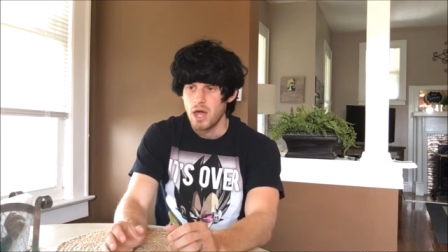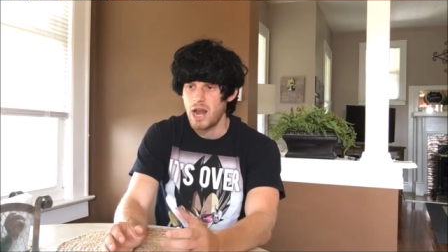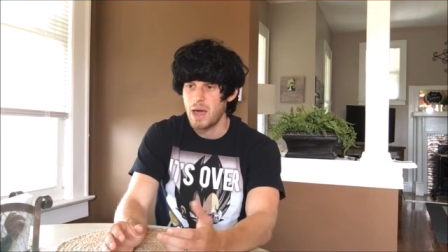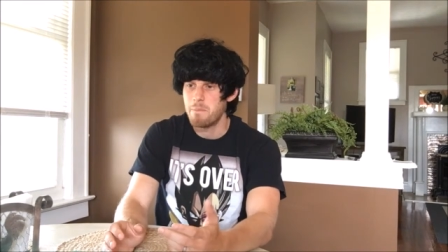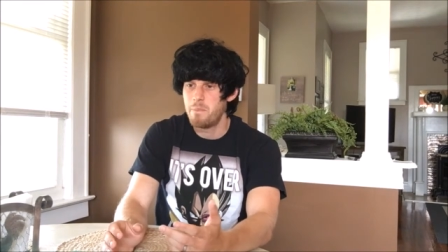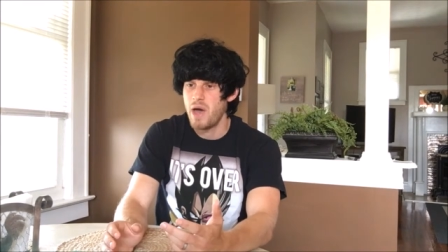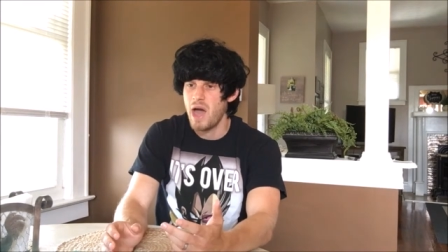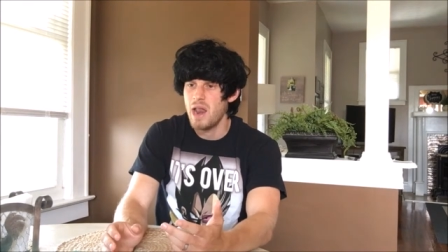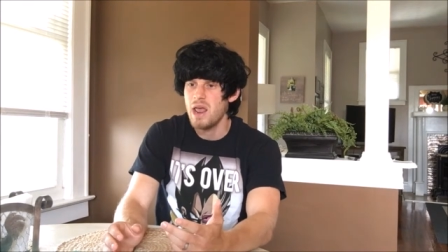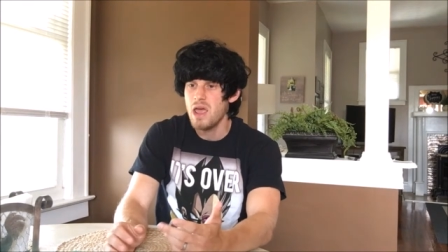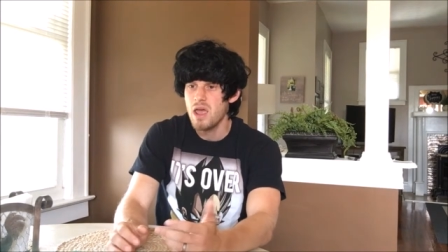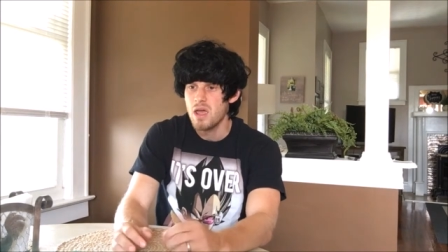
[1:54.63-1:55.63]
And I
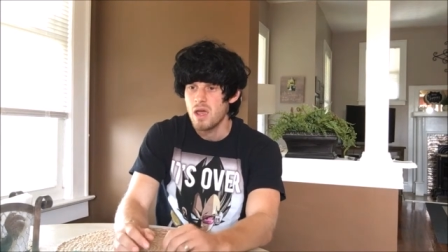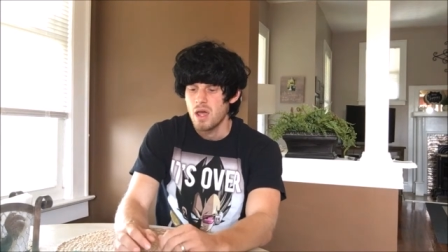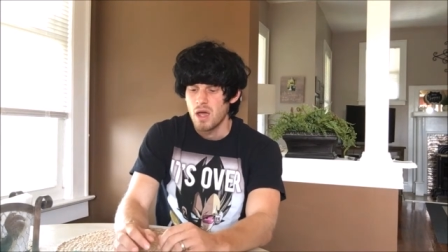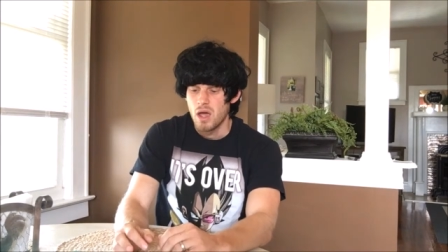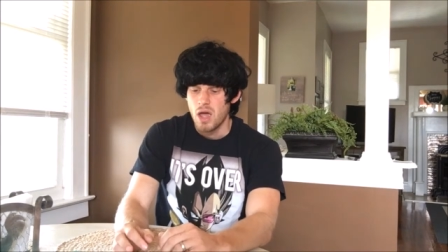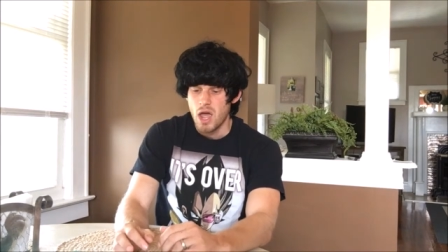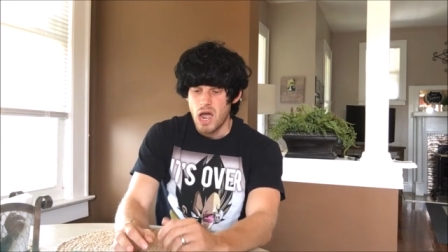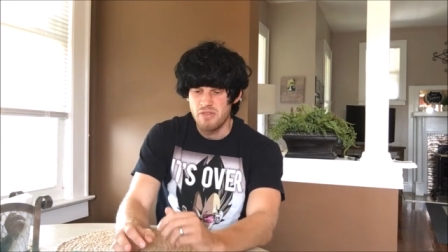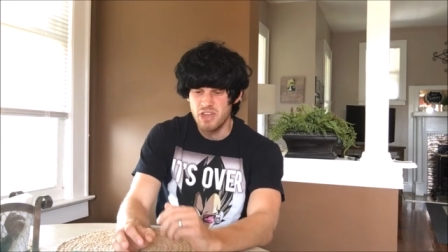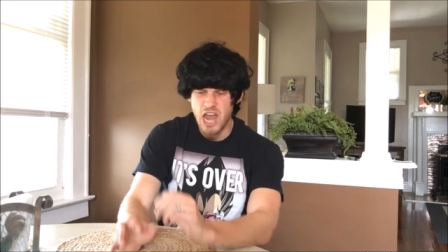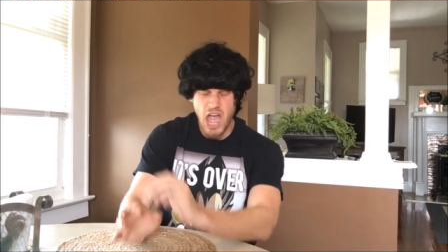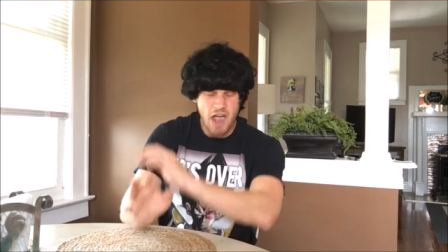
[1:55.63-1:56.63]
pet it,
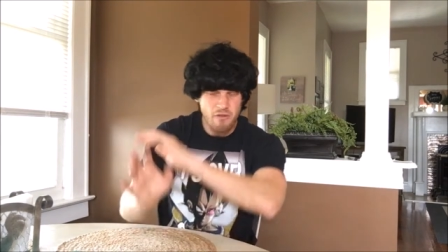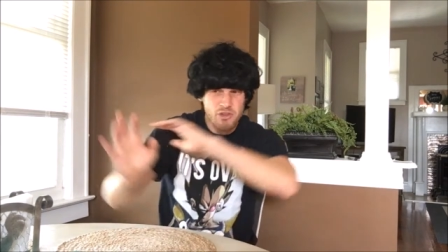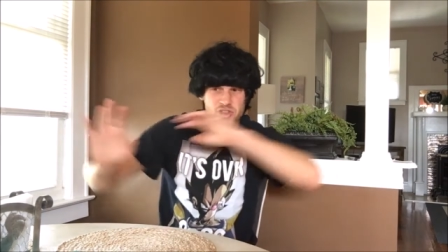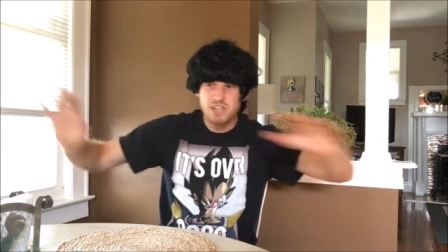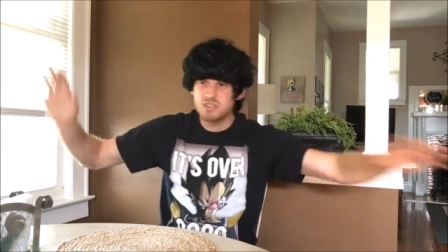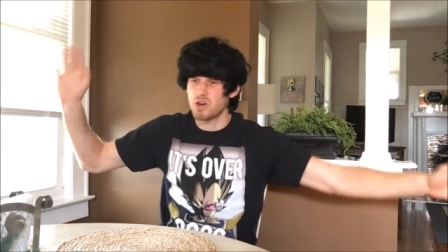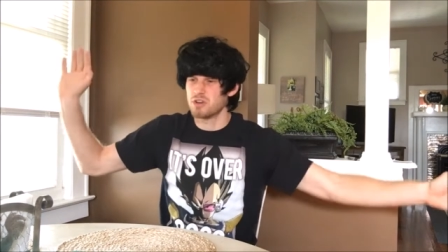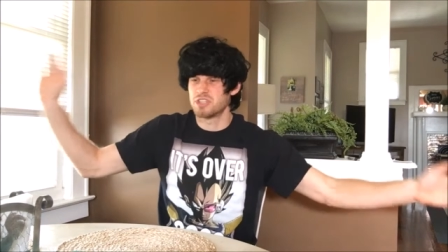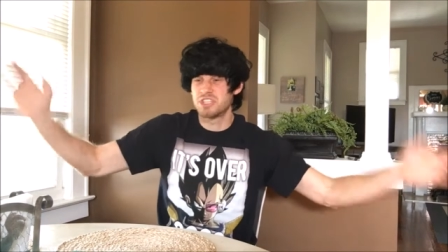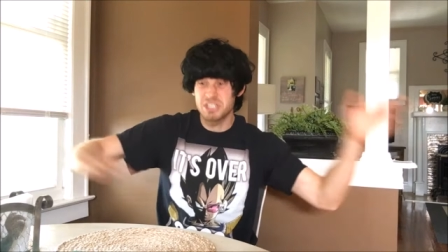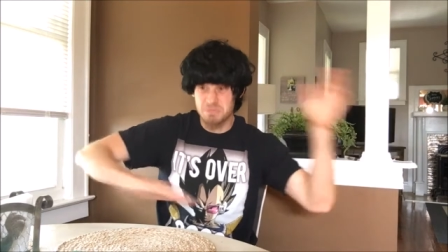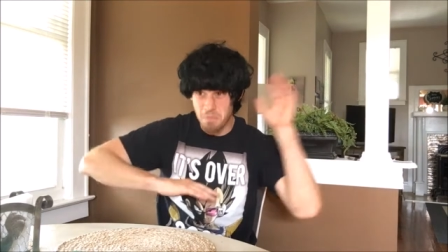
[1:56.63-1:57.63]
and then everything
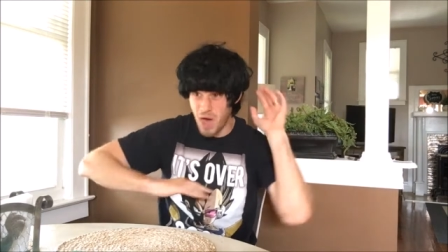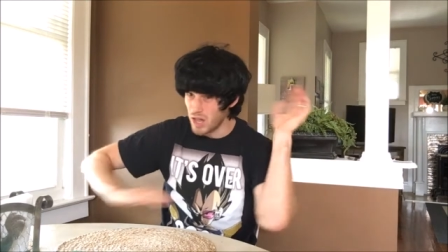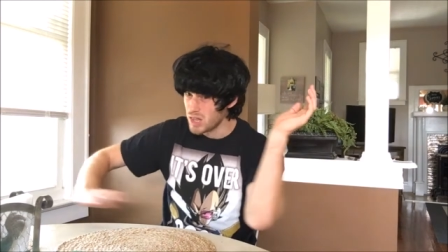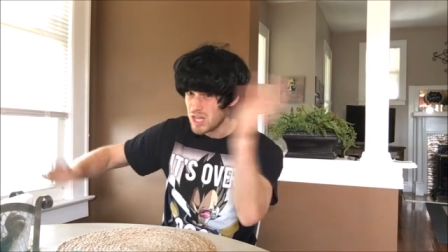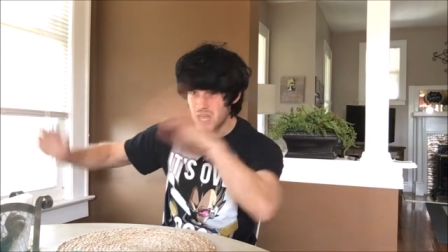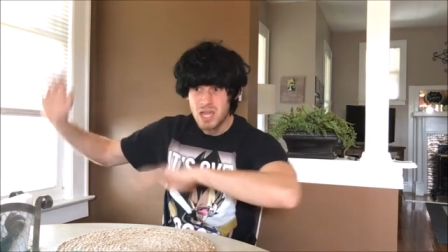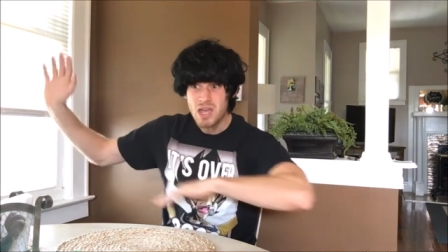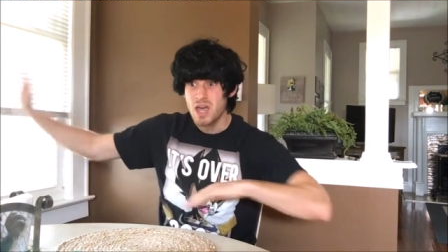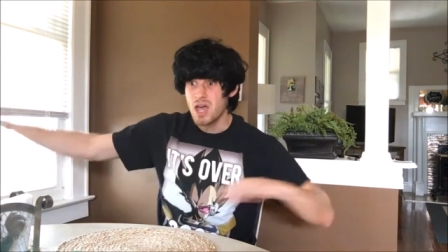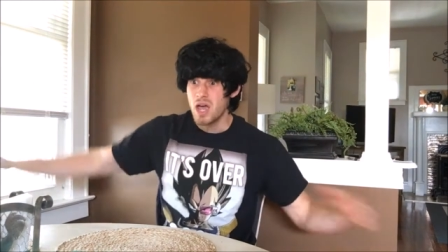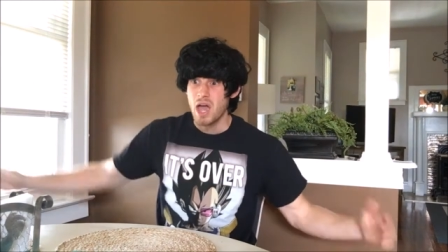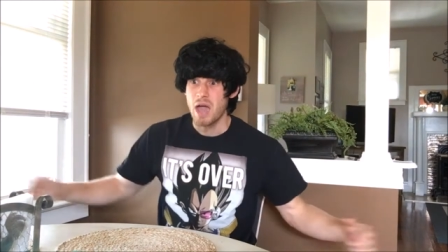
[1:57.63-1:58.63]
starts smelling
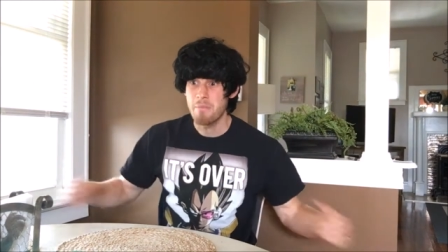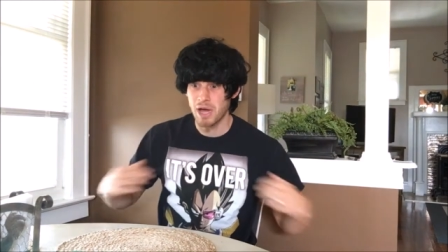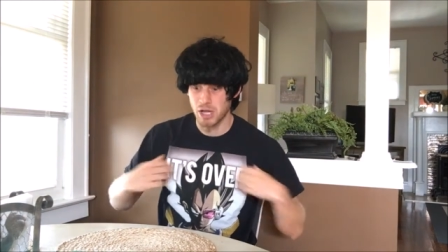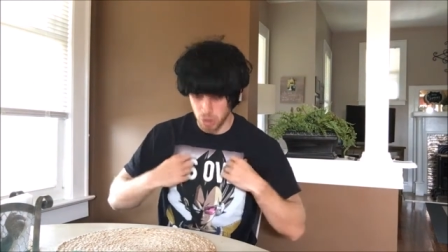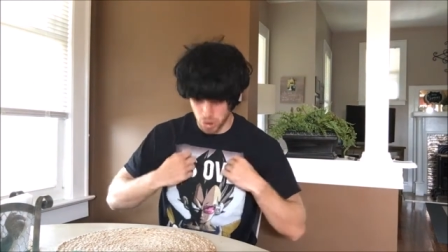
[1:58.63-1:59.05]
and my